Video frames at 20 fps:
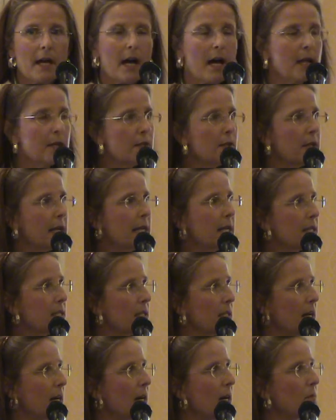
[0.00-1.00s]
Under
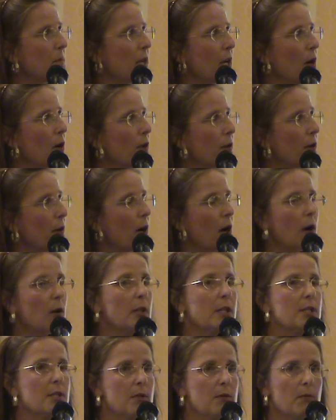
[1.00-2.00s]
Islam, there are
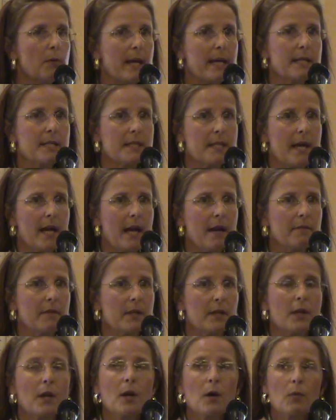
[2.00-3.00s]
only two ways to
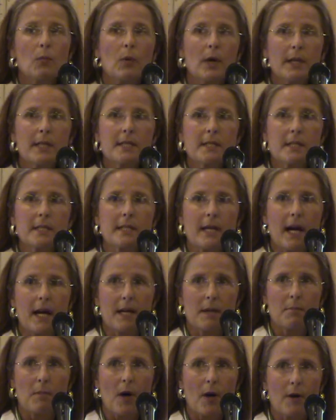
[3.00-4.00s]
heaven. One is to
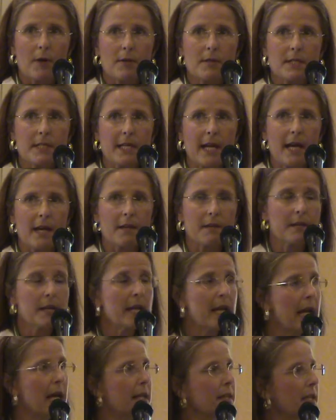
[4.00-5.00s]
die a martyr's
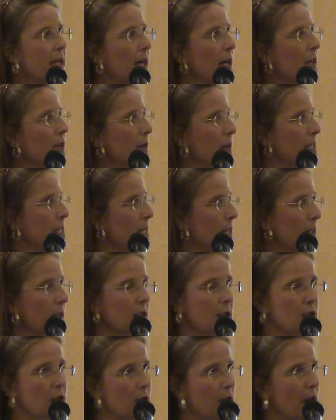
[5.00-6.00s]
death, and the other is at the
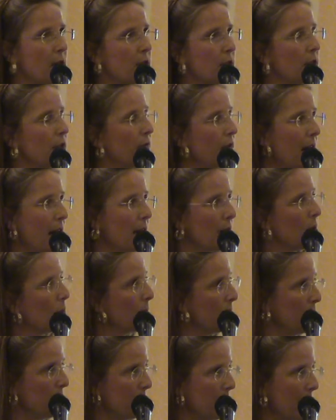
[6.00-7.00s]
discretion of
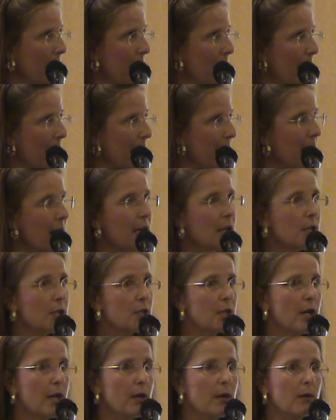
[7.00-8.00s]
Allah when you die.
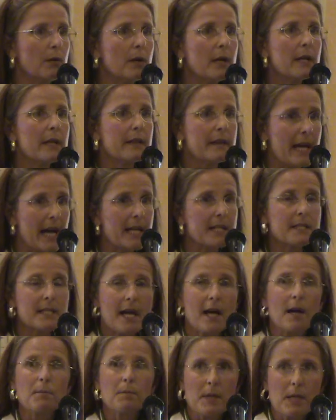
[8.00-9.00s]
So that's
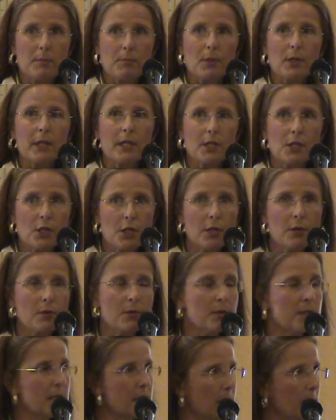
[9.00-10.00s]
how people can
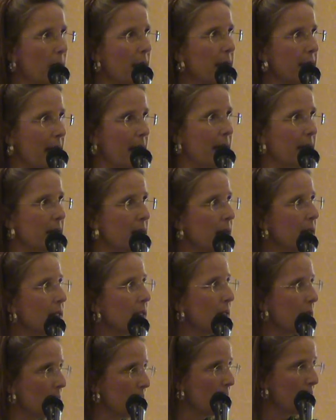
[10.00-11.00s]
choose to make that
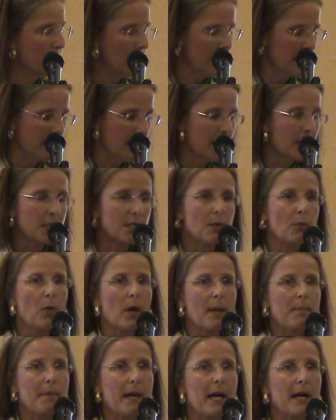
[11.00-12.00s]
decision, to
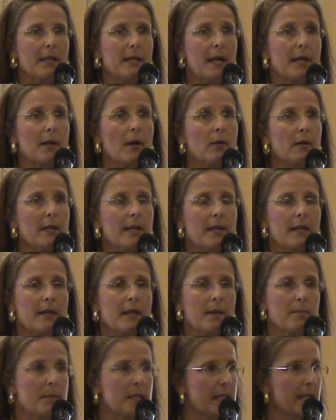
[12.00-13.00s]
wipe out not only
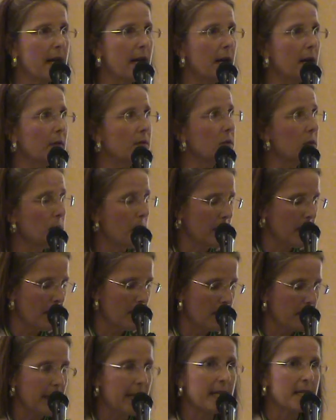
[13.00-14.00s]
themselves, but
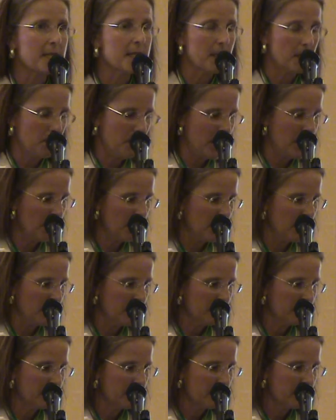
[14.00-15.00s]
other innocent people.
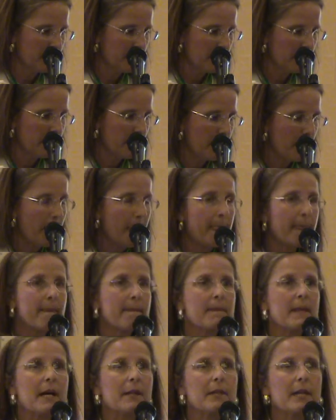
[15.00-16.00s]

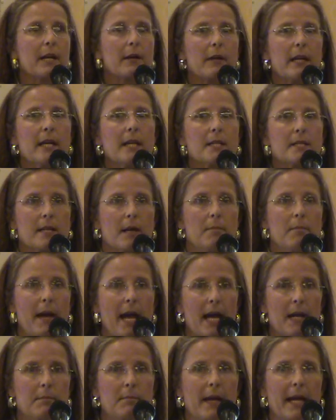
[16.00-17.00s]
Now there is a
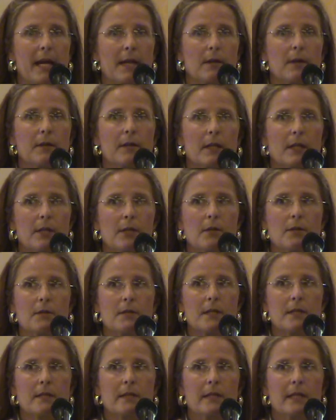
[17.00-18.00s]
madman on the
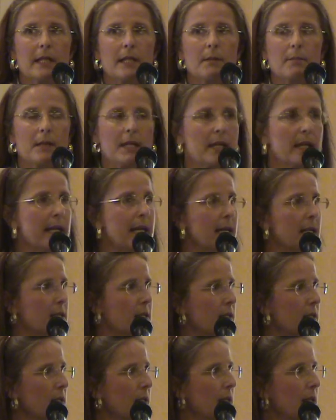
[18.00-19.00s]
loose in the Middle
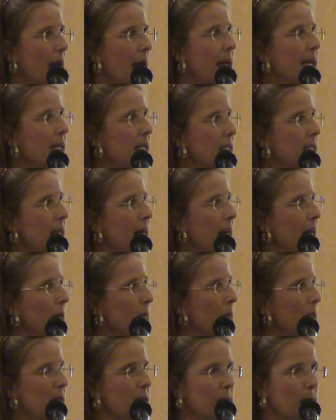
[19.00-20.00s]
East, and his
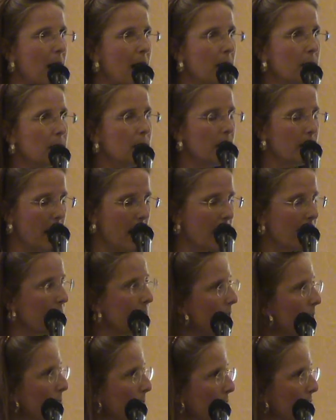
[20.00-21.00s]
name is Mahmoud
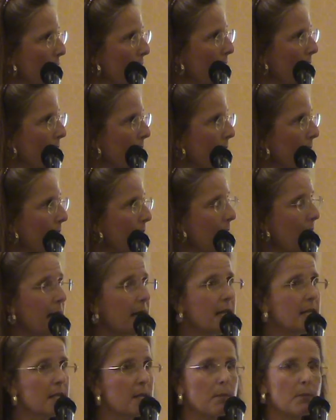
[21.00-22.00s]
Ahmadinejad, and
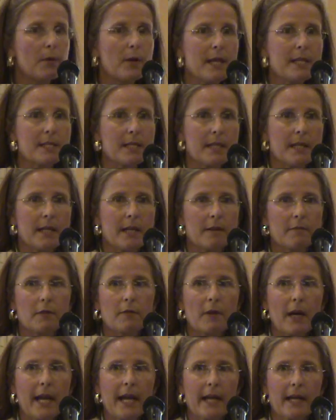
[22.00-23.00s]
he's the president
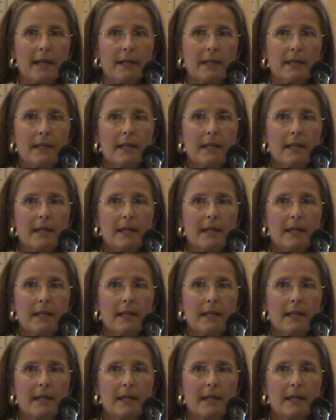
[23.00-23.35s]
of Iran.